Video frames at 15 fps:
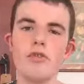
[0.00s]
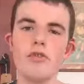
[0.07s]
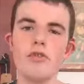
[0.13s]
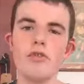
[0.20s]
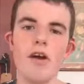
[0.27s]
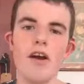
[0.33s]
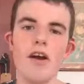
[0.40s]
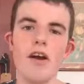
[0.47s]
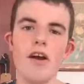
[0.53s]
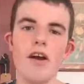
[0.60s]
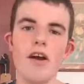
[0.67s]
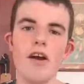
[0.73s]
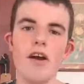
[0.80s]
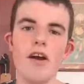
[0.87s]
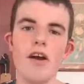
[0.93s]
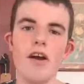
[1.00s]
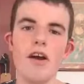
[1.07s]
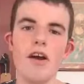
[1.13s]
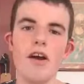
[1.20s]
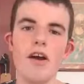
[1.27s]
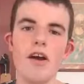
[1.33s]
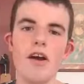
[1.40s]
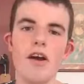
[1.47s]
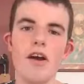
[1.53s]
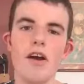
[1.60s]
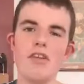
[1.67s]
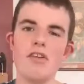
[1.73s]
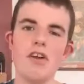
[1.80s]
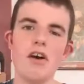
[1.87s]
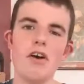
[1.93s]
but it's better than nothing for
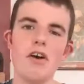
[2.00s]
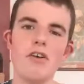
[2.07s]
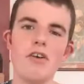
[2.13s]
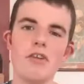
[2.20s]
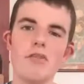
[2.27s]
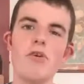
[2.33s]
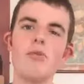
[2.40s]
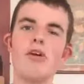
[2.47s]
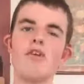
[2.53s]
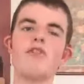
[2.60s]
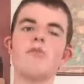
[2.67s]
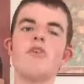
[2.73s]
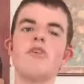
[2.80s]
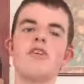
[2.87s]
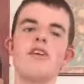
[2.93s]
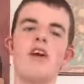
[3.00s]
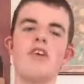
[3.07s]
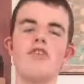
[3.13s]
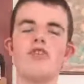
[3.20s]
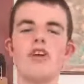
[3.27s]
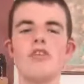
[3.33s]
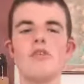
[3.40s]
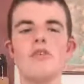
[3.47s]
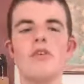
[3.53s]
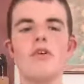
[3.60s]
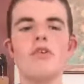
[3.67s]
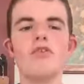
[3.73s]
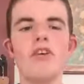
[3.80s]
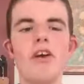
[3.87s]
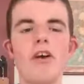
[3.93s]
people being able to communicate together in
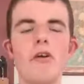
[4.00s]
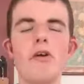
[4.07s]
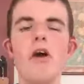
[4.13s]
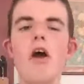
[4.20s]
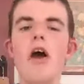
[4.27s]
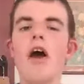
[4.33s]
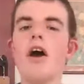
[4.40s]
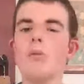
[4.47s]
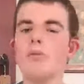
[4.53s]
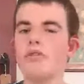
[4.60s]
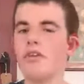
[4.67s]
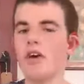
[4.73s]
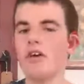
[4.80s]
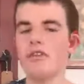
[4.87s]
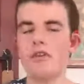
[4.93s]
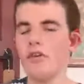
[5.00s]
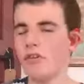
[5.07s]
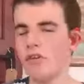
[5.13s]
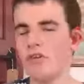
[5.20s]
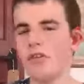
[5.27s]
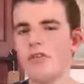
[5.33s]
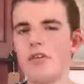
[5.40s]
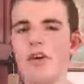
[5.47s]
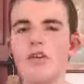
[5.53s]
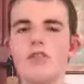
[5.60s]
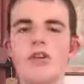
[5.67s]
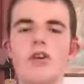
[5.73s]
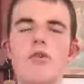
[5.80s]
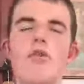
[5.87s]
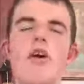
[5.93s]
lockdown. So as I say, I
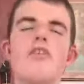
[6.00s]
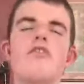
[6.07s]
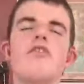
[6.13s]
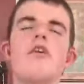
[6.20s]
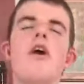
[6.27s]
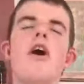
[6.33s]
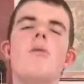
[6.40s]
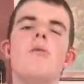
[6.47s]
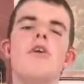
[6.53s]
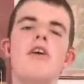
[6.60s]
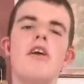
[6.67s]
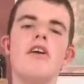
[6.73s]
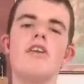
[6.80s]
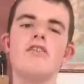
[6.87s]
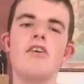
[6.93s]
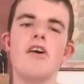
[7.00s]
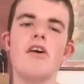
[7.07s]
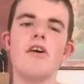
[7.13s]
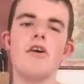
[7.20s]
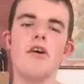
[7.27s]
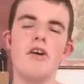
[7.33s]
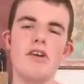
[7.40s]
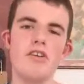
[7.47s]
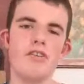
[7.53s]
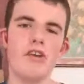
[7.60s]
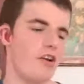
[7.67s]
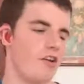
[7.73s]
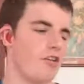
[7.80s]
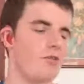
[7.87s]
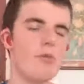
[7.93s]
digress. But Ian Dale and
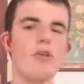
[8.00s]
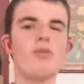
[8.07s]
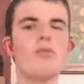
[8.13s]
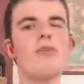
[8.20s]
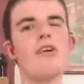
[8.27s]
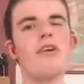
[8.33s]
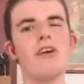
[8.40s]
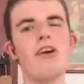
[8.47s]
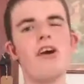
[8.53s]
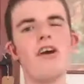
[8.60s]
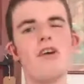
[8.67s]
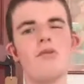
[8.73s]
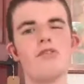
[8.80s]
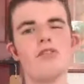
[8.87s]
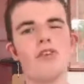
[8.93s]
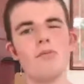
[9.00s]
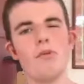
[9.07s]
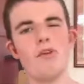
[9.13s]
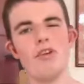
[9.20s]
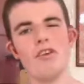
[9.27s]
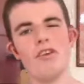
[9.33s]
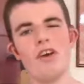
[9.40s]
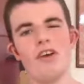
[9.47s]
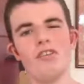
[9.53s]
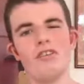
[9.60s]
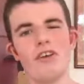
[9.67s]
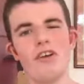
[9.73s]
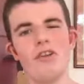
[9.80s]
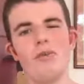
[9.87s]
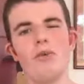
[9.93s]
Jackie Smith really are able to communicate
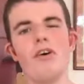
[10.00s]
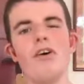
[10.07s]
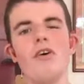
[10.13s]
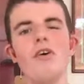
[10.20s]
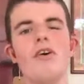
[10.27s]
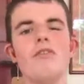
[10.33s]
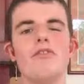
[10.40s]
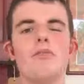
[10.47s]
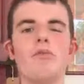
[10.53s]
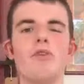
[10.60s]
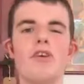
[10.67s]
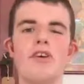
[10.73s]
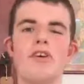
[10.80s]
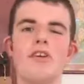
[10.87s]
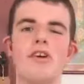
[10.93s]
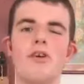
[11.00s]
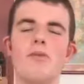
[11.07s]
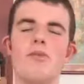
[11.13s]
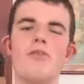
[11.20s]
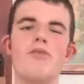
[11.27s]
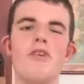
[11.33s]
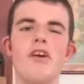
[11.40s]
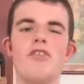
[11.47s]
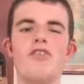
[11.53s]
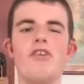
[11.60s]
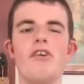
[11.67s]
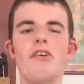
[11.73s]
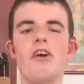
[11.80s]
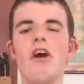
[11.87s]
together well and to bring a refreshing